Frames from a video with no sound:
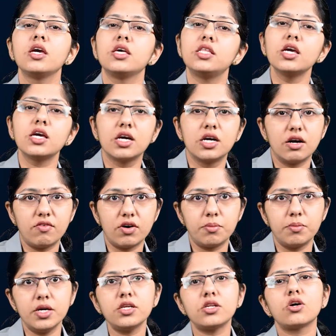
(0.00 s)
the
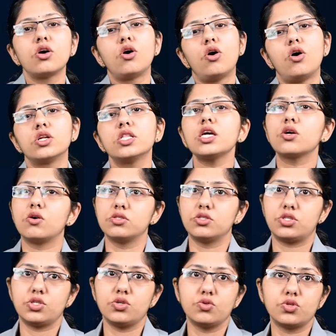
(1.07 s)
government or the
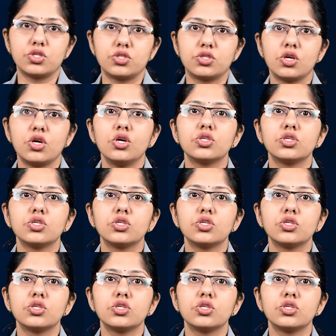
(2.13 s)
constitutions.